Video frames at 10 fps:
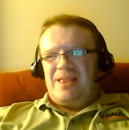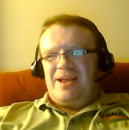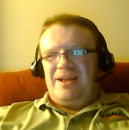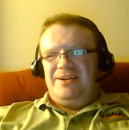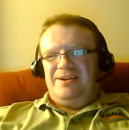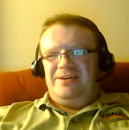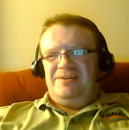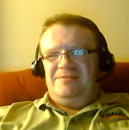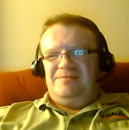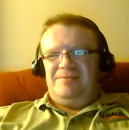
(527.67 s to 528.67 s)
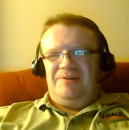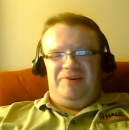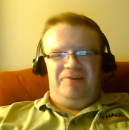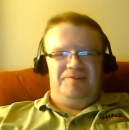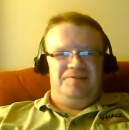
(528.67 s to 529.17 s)
And, you know,
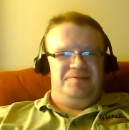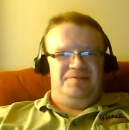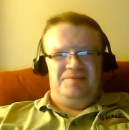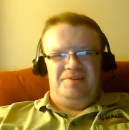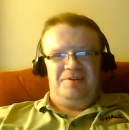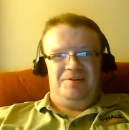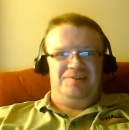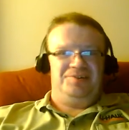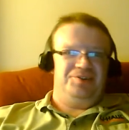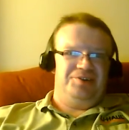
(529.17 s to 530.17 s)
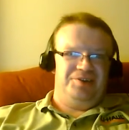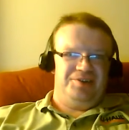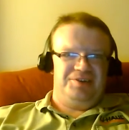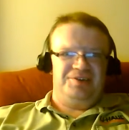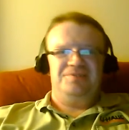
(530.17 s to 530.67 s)
go to
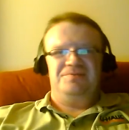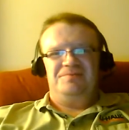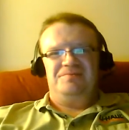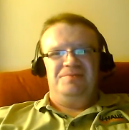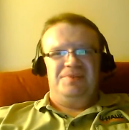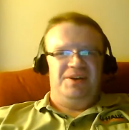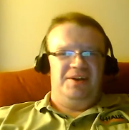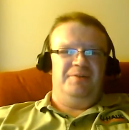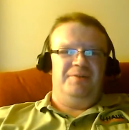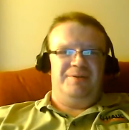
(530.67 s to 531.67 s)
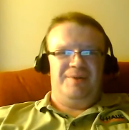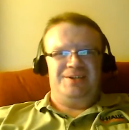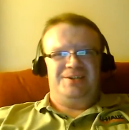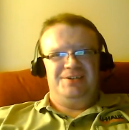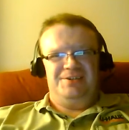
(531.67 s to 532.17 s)
church, you know, wear my
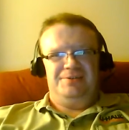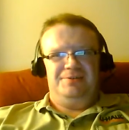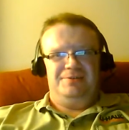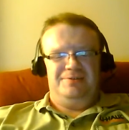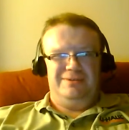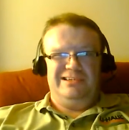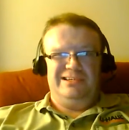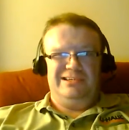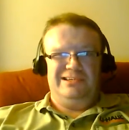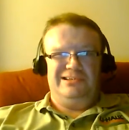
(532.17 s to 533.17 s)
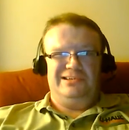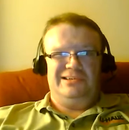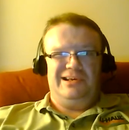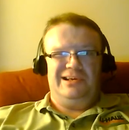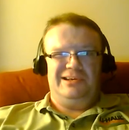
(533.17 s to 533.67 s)
suit.
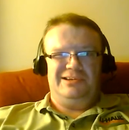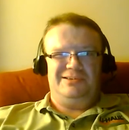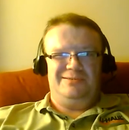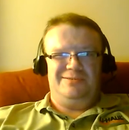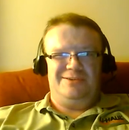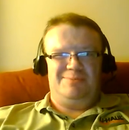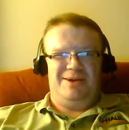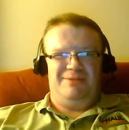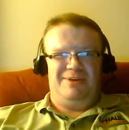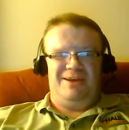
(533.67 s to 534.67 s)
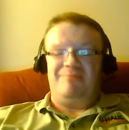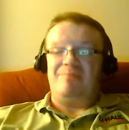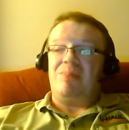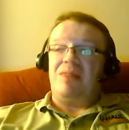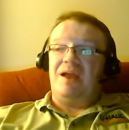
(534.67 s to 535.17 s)
I hate suits, by the way.
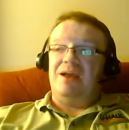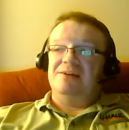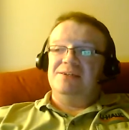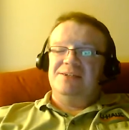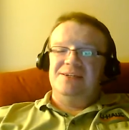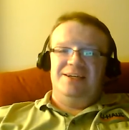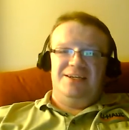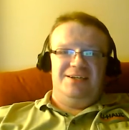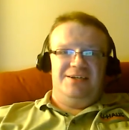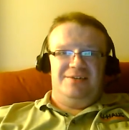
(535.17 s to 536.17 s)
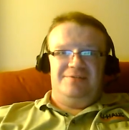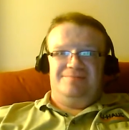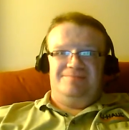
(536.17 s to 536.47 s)
And, you know,